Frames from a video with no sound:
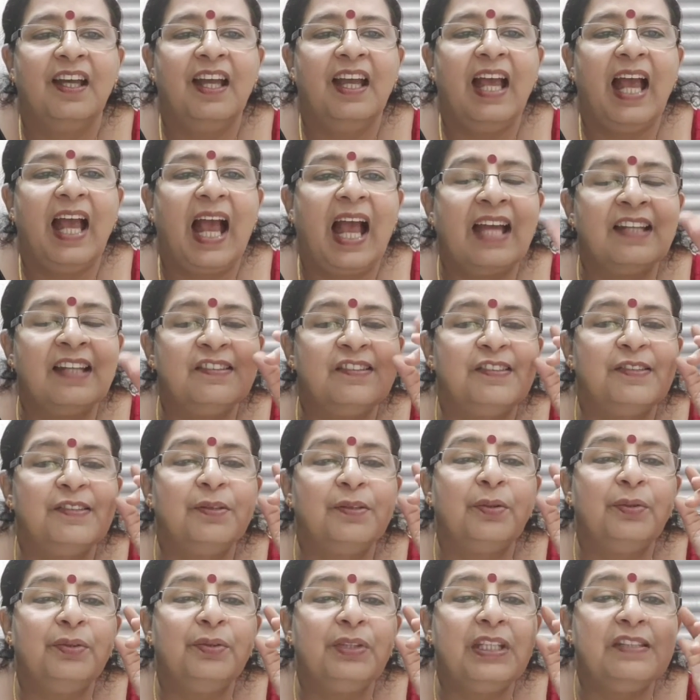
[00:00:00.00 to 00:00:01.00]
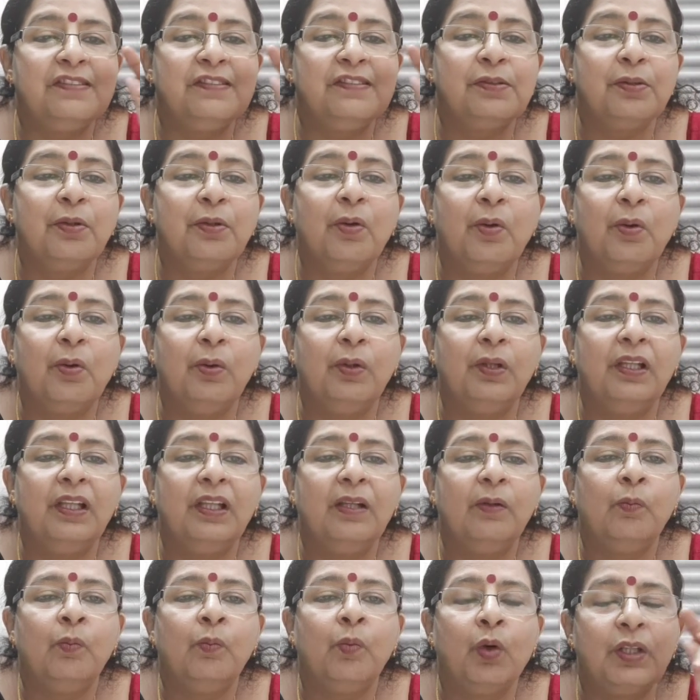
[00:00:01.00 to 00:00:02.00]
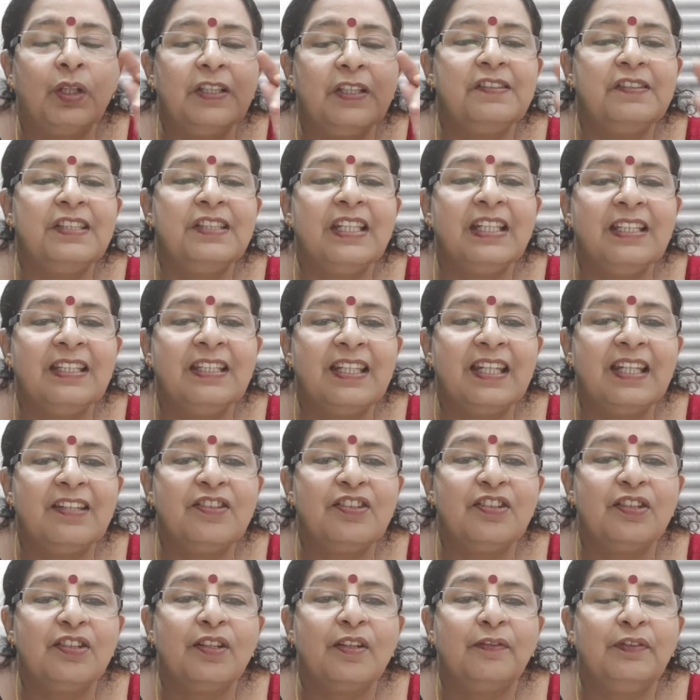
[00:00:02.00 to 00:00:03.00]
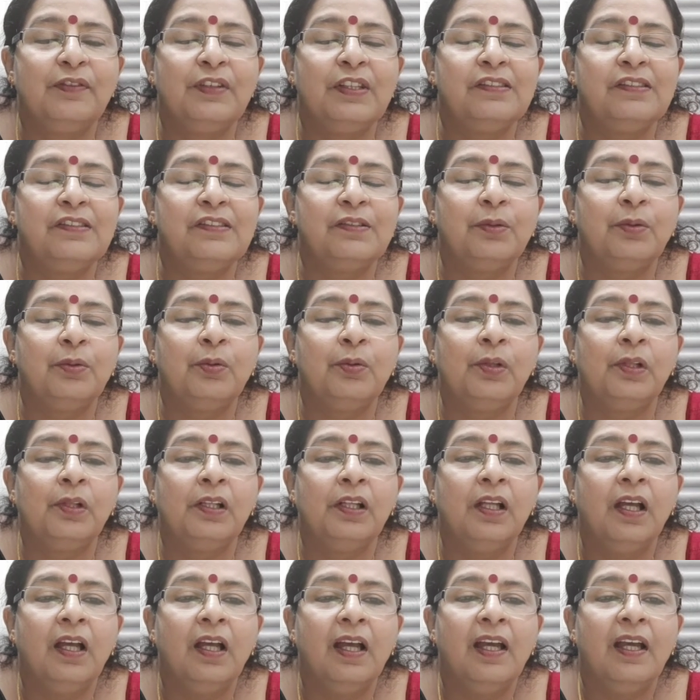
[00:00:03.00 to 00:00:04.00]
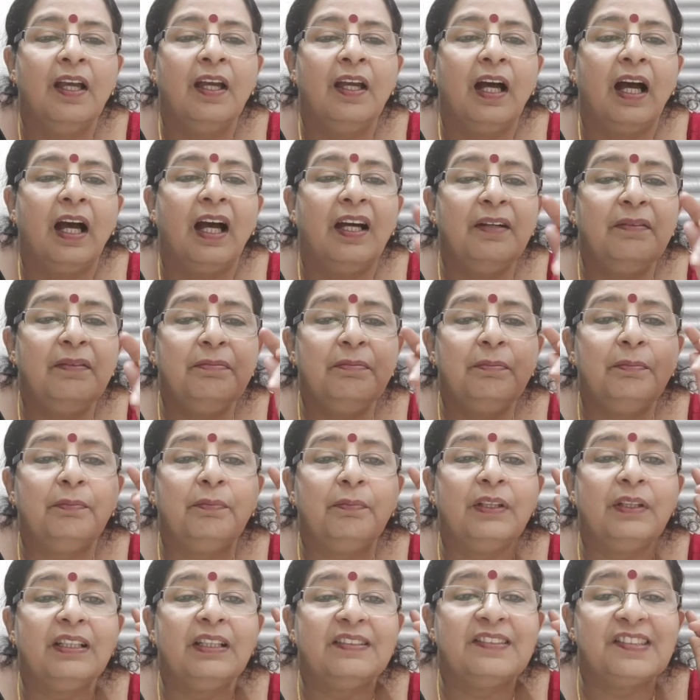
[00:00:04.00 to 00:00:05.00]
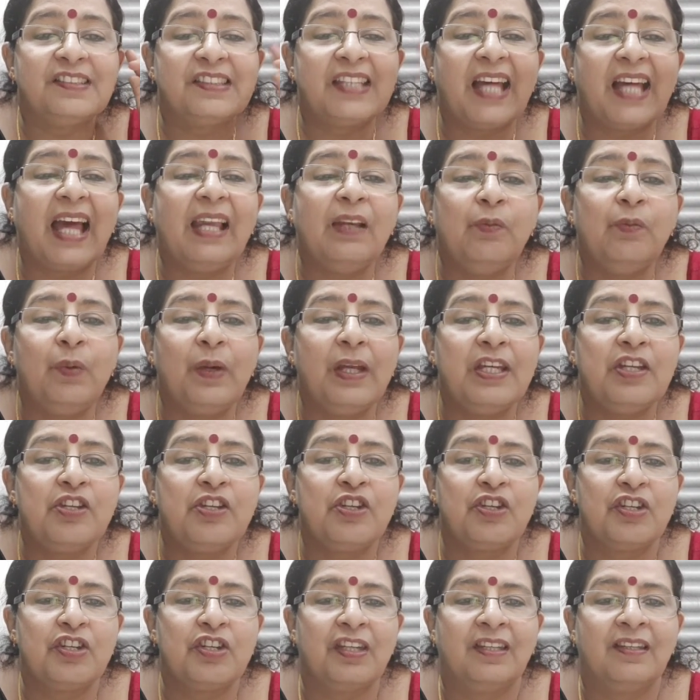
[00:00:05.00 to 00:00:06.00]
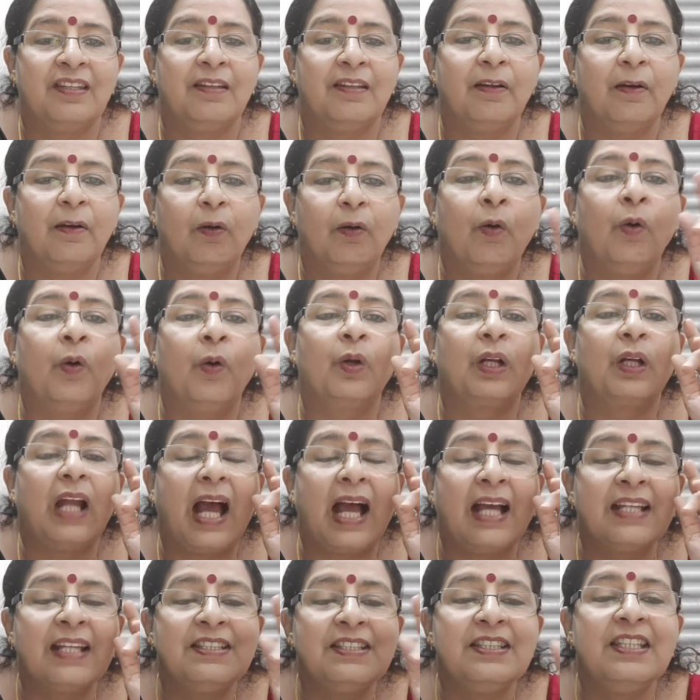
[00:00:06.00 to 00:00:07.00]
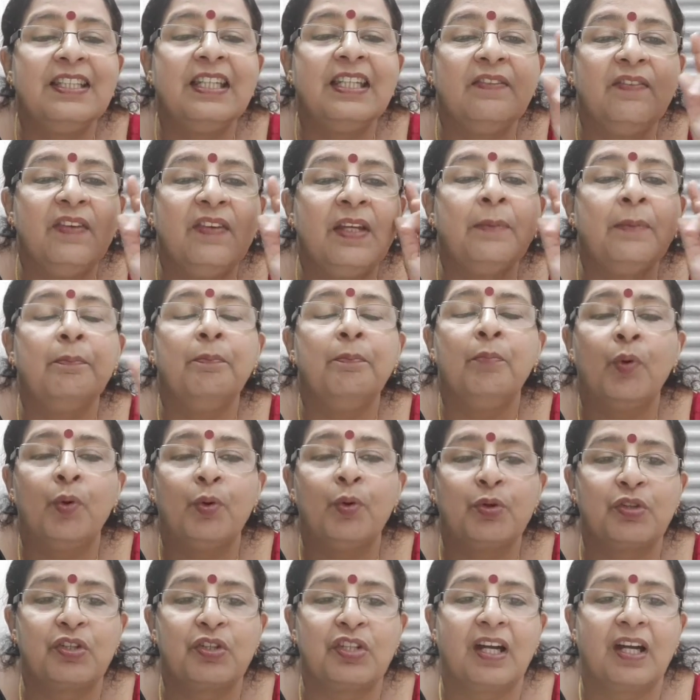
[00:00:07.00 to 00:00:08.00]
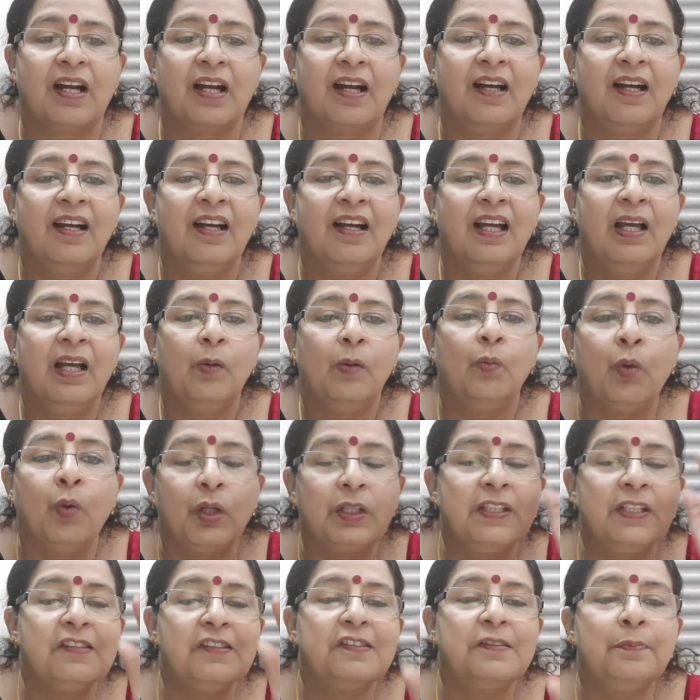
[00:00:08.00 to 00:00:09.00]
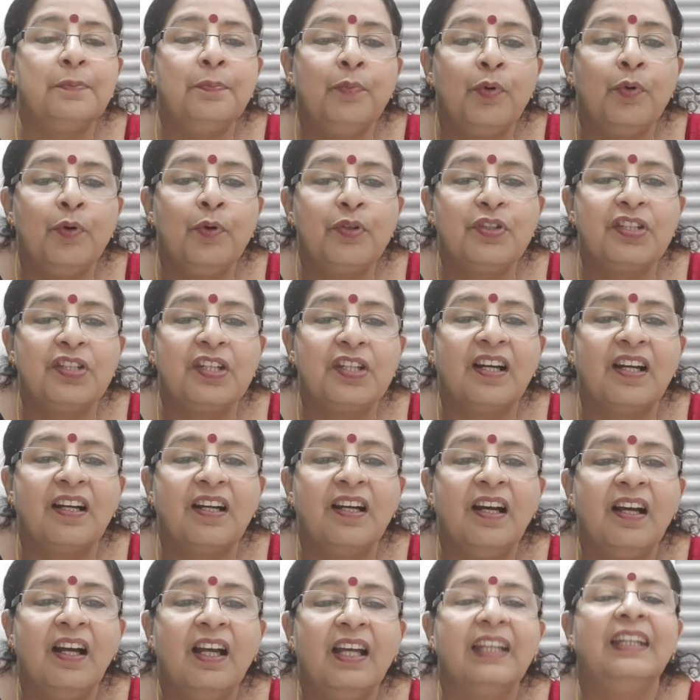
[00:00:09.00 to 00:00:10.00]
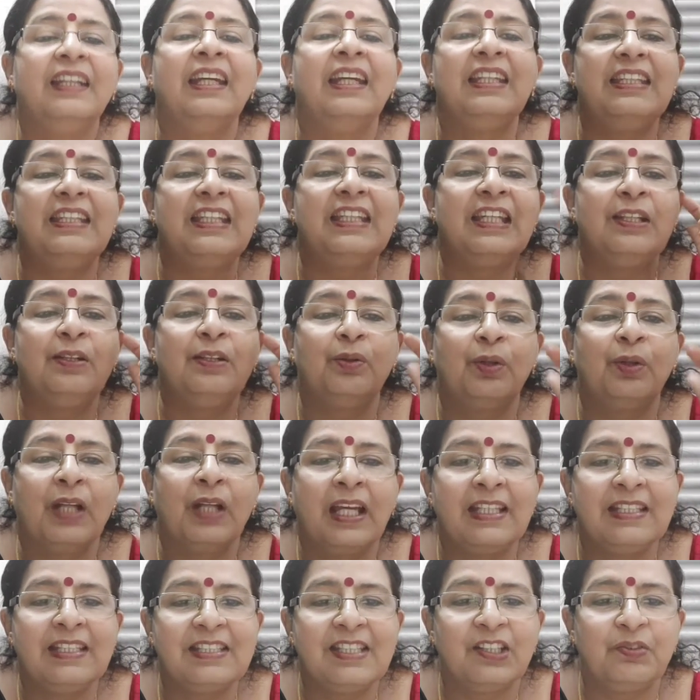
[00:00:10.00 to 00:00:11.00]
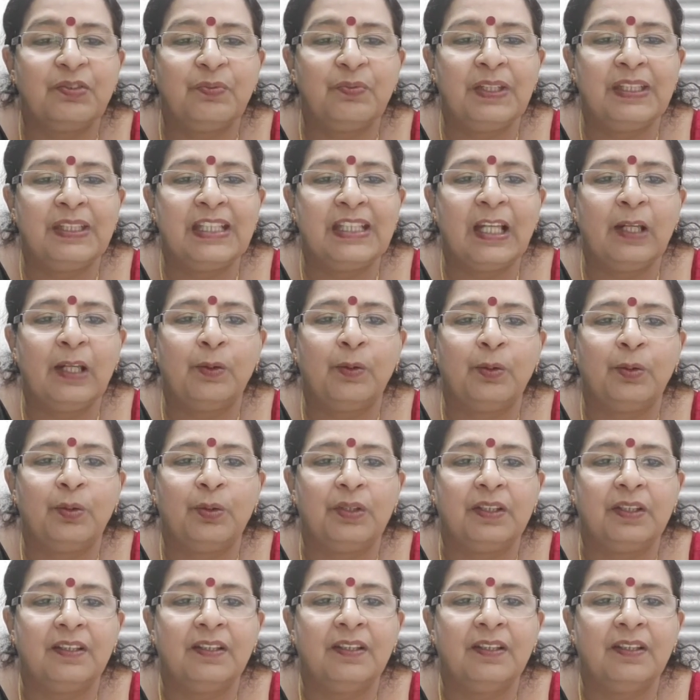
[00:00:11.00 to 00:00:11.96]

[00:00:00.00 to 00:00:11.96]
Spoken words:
And so the soul, what is the intention of the soul? Salvation or achieving moksha. What is moksha? Getting united with the Lord.